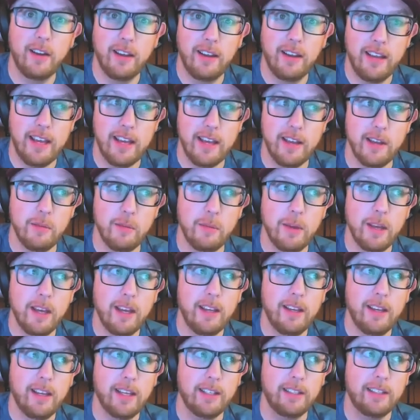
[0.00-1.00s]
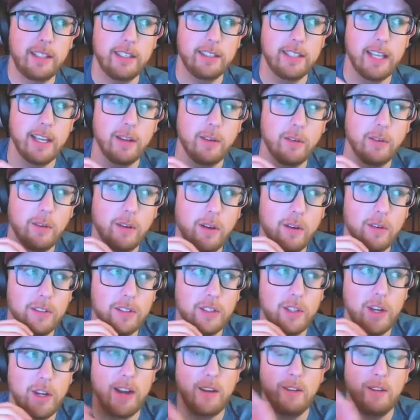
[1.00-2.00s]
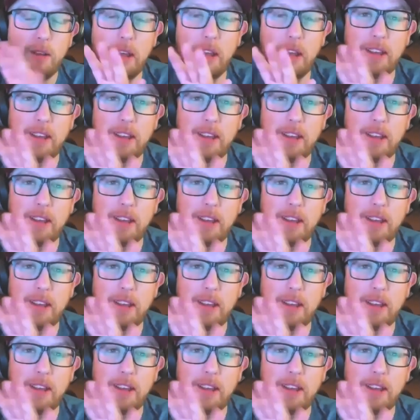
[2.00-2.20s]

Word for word: him, and she's like oh, trying to